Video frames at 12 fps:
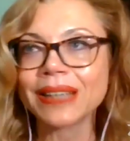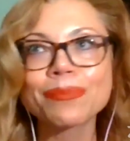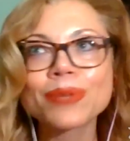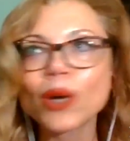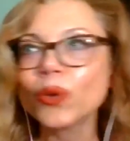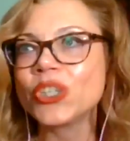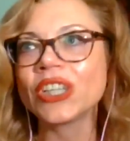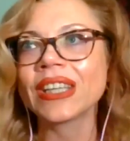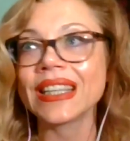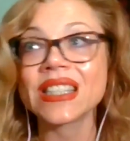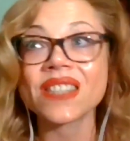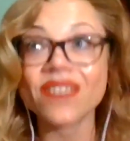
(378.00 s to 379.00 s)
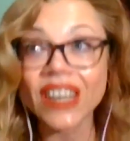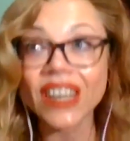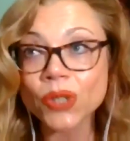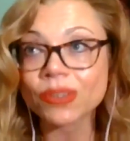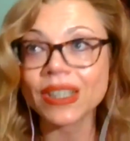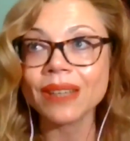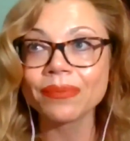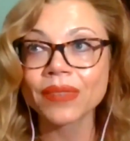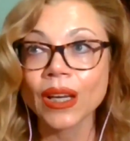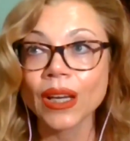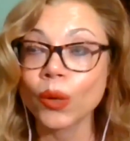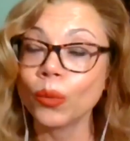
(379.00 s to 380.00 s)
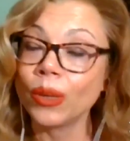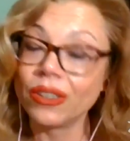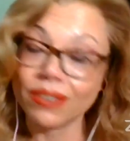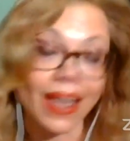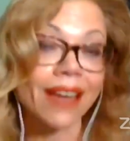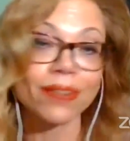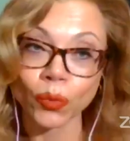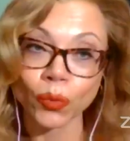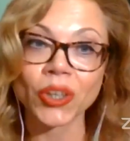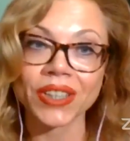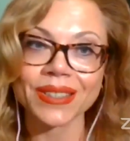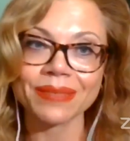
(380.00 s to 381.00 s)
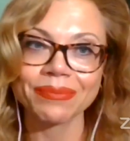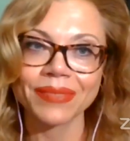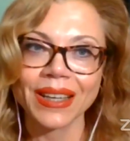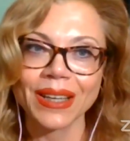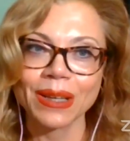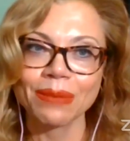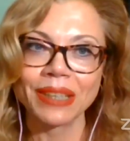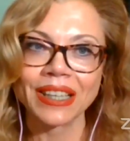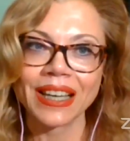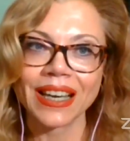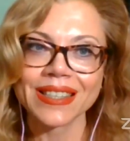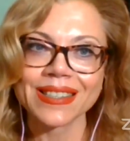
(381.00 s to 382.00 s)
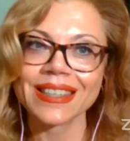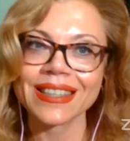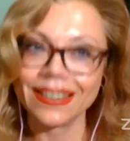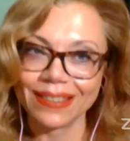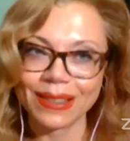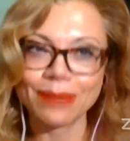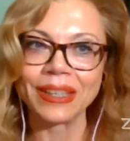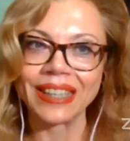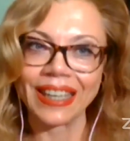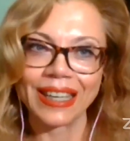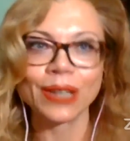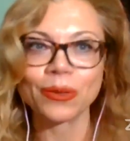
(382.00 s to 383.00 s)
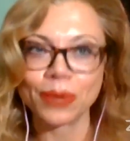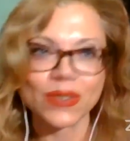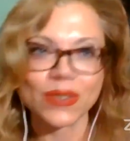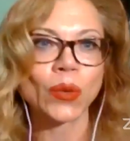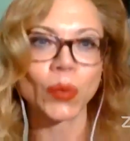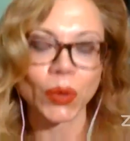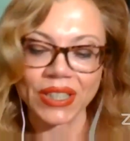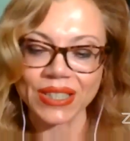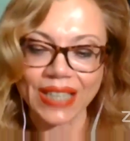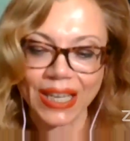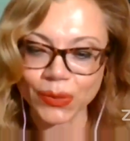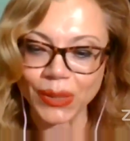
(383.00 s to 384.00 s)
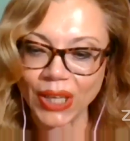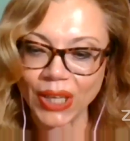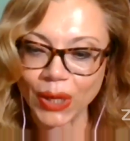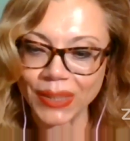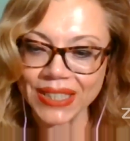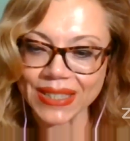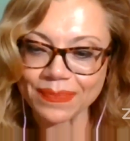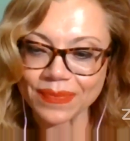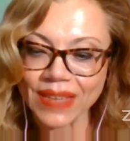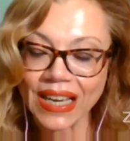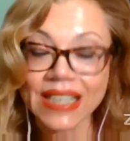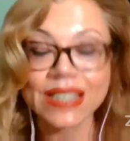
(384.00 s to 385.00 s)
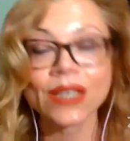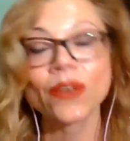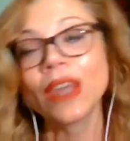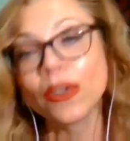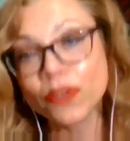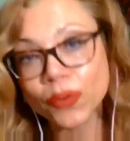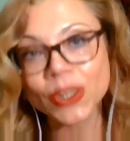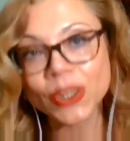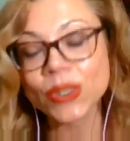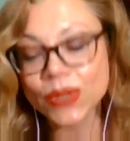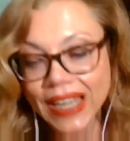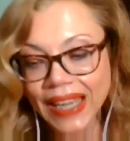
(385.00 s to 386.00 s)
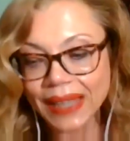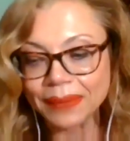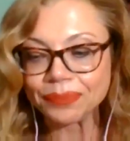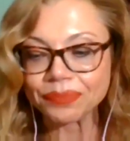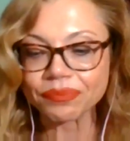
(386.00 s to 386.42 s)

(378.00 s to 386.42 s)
approaching its victory with every word, because in the beginning was the word and we know it. So therefore today